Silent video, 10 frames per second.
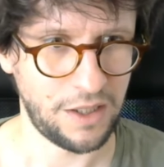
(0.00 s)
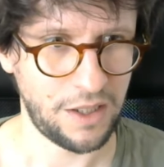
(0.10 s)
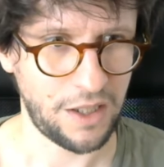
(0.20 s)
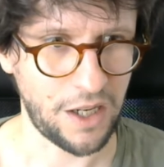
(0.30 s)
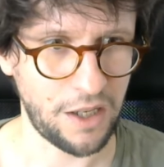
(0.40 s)

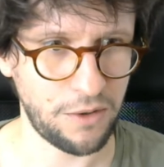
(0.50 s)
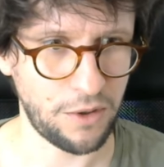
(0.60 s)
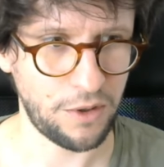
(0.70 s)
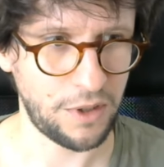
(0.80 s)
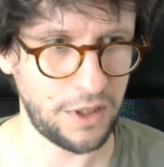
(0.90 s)

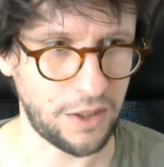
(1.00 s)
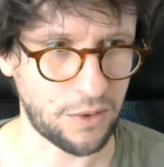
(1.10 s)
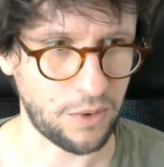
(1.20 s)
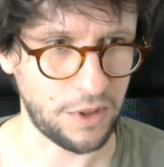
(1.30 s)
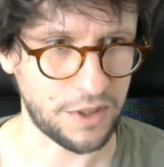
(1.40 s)
error
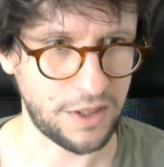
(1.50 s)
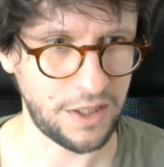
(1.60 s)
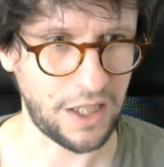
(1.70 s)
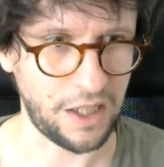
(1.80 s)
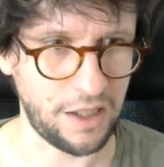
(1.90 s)
equals
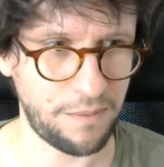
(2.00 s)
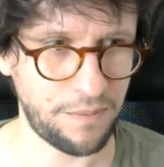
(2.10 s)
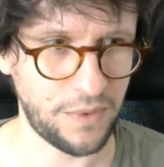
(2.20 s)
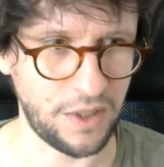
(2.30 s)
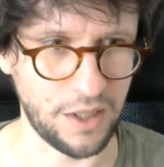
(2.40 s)
nil,
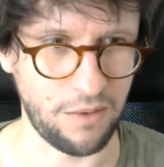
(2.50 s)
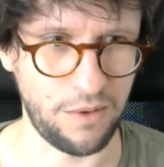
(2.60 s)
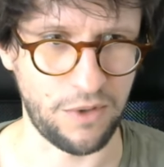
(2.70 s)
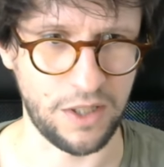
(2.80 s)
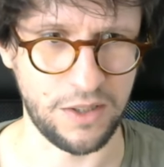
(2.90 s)
and then
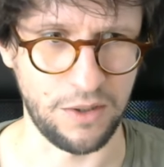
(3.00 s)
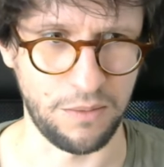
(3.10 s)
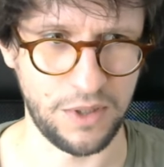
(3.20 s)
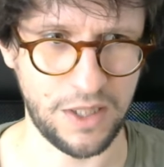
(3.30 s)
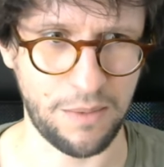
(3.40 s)
we write
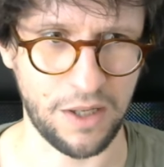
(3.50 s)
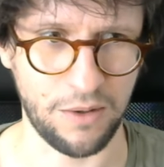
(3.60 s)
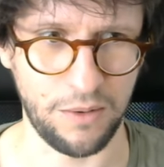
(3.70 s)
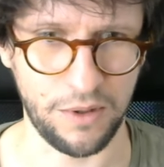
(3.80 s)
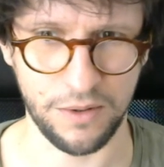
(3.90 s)
some
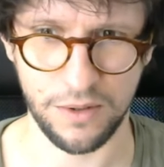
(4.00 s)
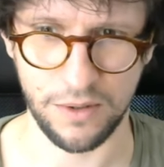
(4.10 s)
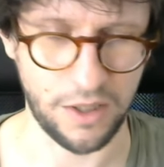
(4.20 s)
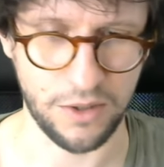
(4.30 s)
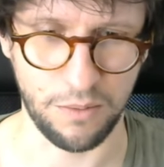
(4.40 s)
semicolons,
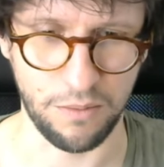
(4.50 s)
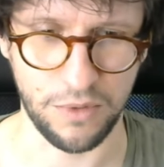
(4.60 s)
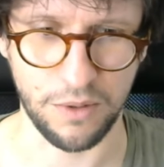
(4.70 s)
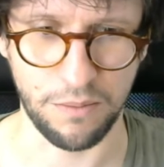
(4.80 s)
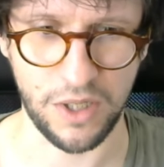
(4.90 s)

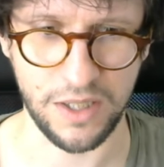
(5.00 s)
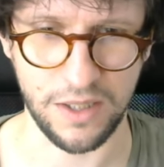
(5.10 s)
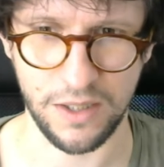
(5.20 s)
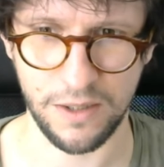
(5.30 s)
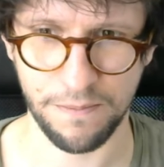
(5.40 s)
some
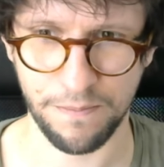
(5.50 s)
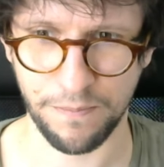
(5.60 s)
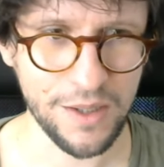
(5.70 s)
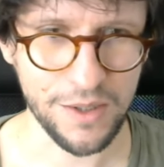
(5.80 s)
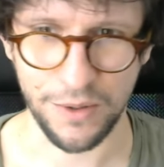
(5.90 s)
braces.
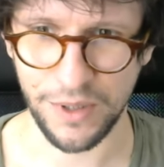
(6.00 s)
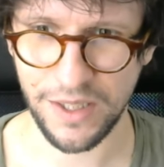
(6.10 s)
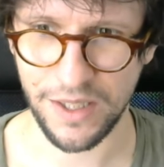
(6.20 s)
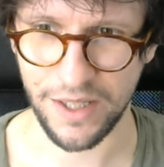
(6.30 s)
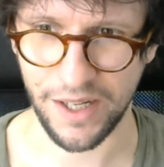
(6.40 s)
So
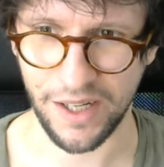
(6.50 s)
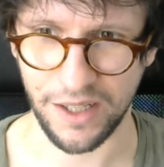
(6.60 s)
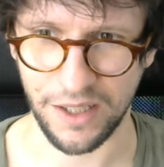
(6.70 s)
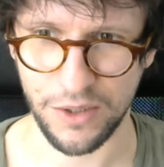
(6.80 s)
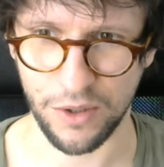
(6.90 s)
this is
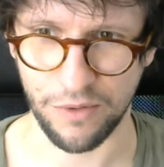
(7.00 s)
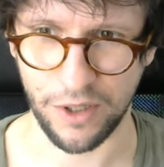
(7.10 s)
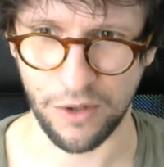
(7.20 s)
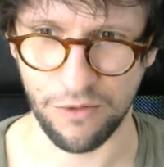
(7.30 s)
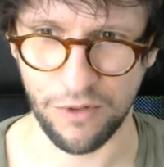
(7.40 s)
a sort of
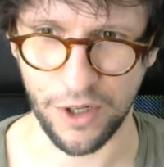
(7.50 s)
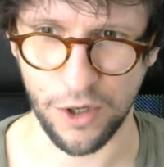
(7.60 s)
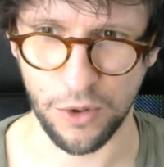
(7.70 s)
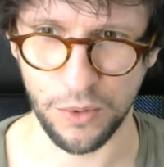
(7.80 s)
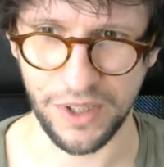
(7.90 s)
a very
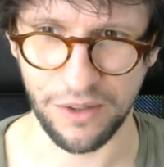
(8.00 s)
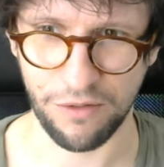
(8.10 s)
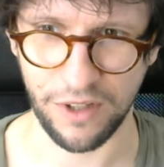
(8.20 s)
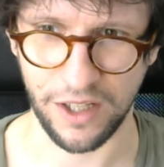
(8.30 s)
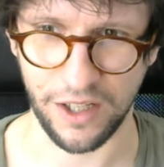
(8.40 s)
Odin
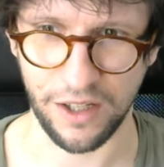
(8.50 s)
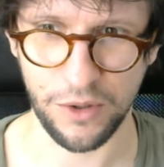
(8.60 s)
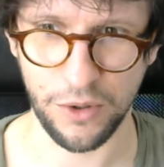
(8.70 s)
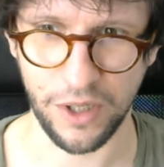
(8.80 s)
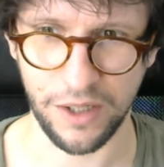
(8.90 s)
thing here.
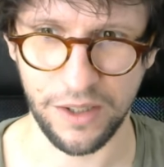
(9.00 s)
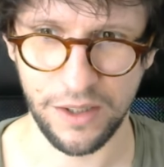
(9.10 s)
You can